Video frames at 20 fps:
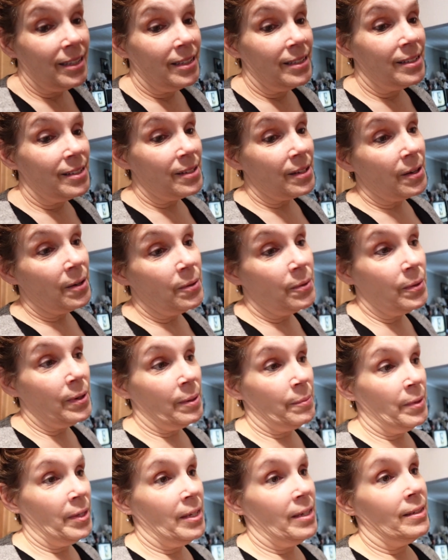So, I
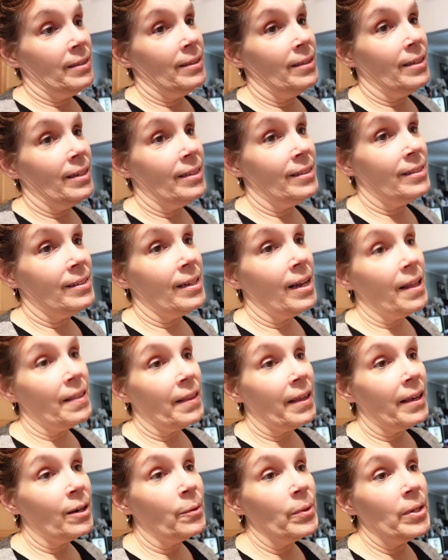mean, it's not
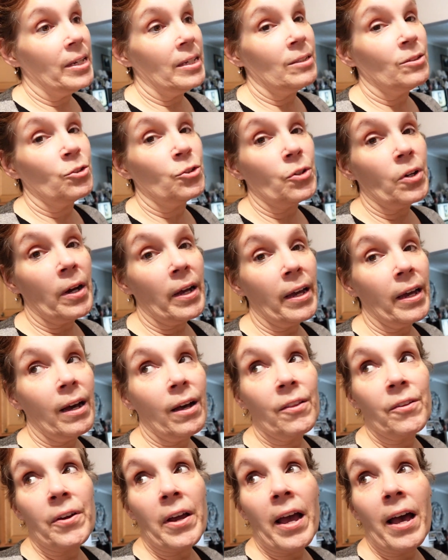like we didn't try
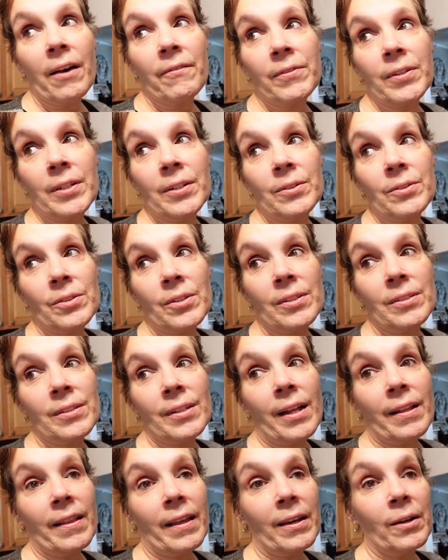other avenues. It's
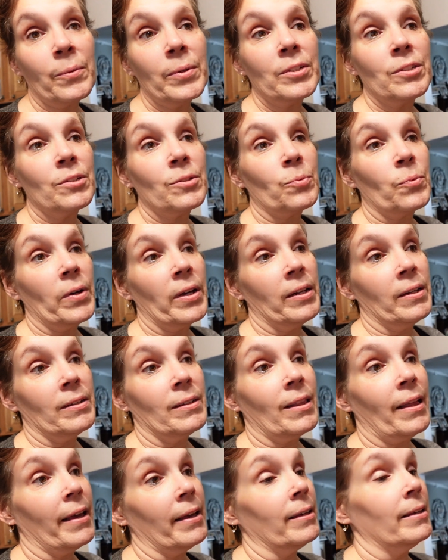not like we just went,
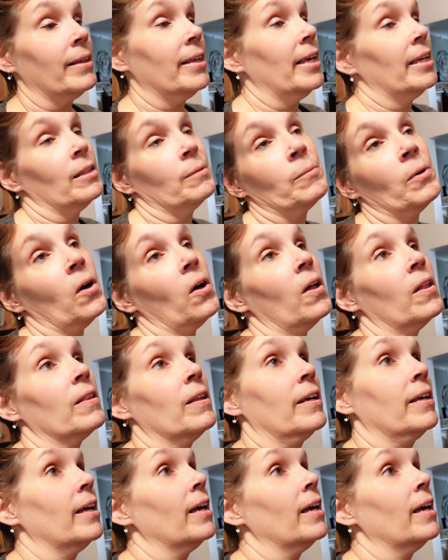like, kill them all, let